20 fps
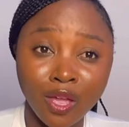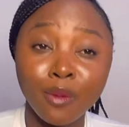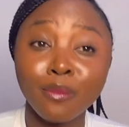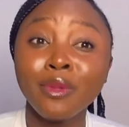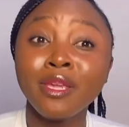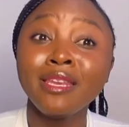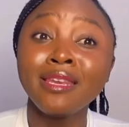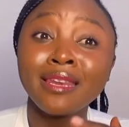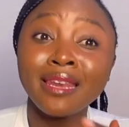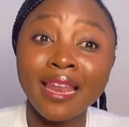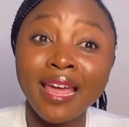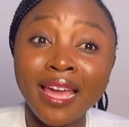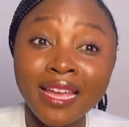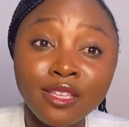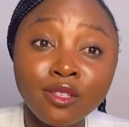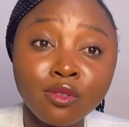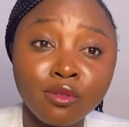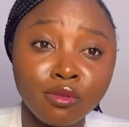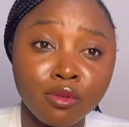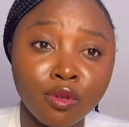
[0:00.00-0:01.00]
Be
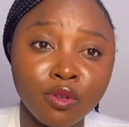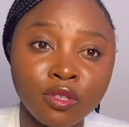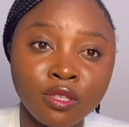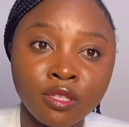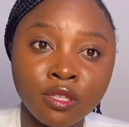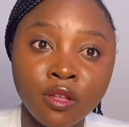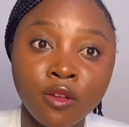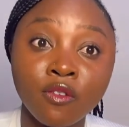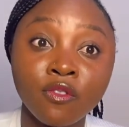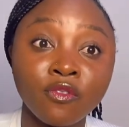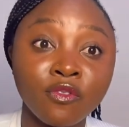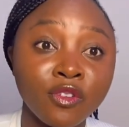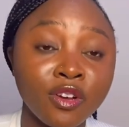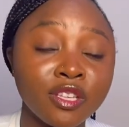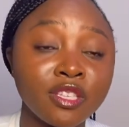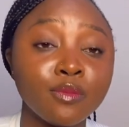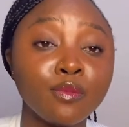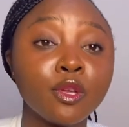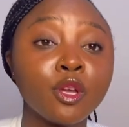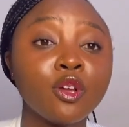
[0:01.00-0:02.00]
nice to yourself
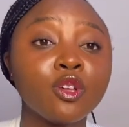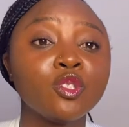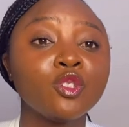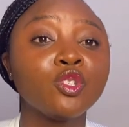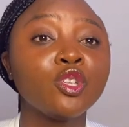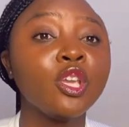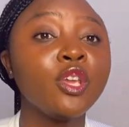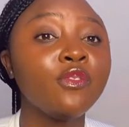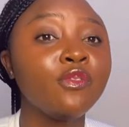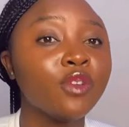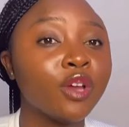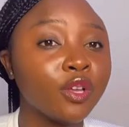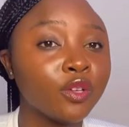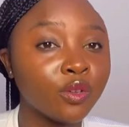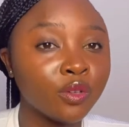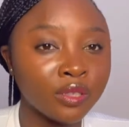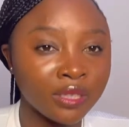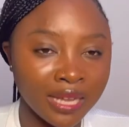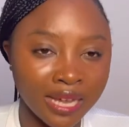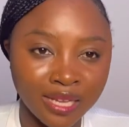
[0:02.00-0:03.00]
first, because if you are
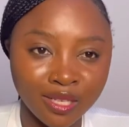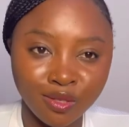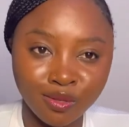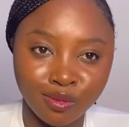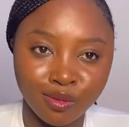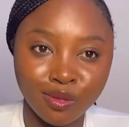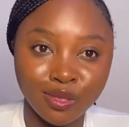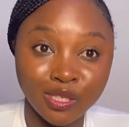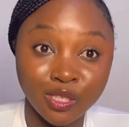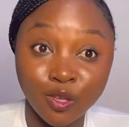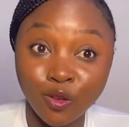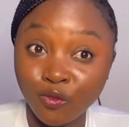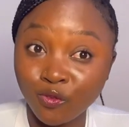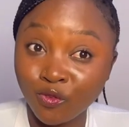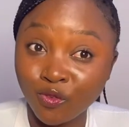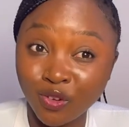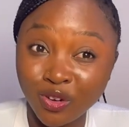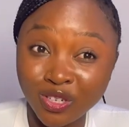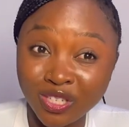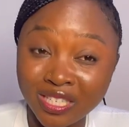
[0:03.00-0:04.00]
not nice to yourself
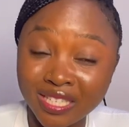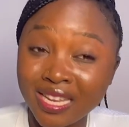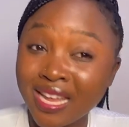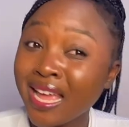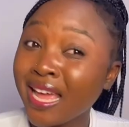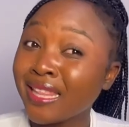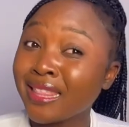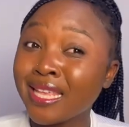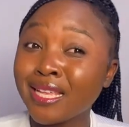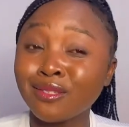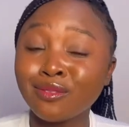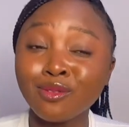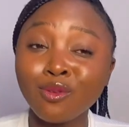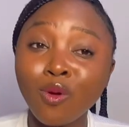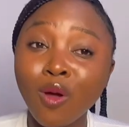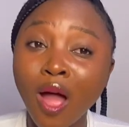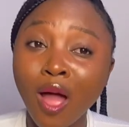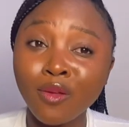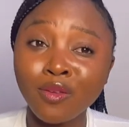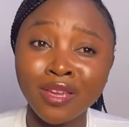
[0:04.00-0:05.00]
first, there's no
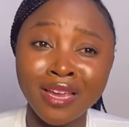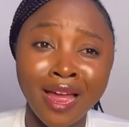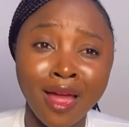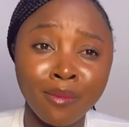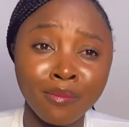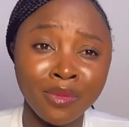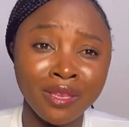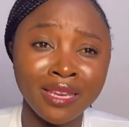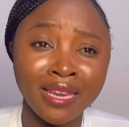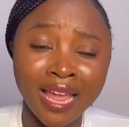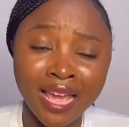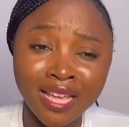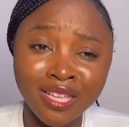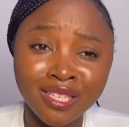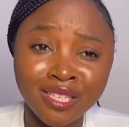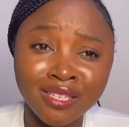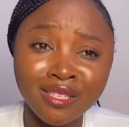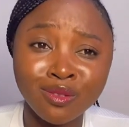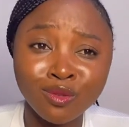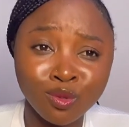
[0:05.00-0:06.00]
how you can be
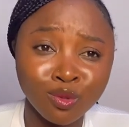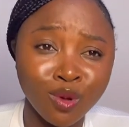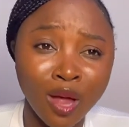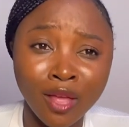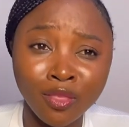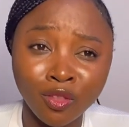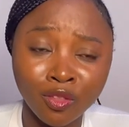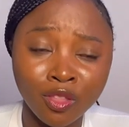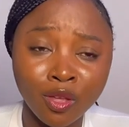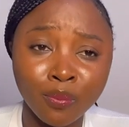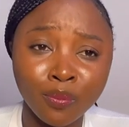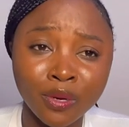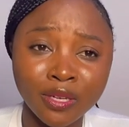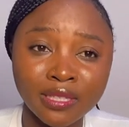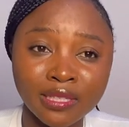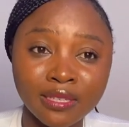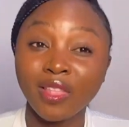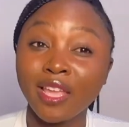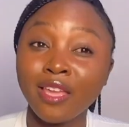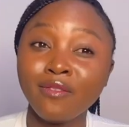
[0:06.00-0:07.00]
nice to another
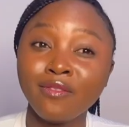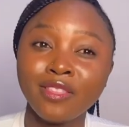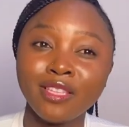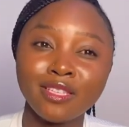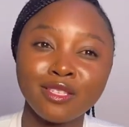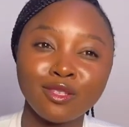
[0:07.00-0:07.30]
person. If this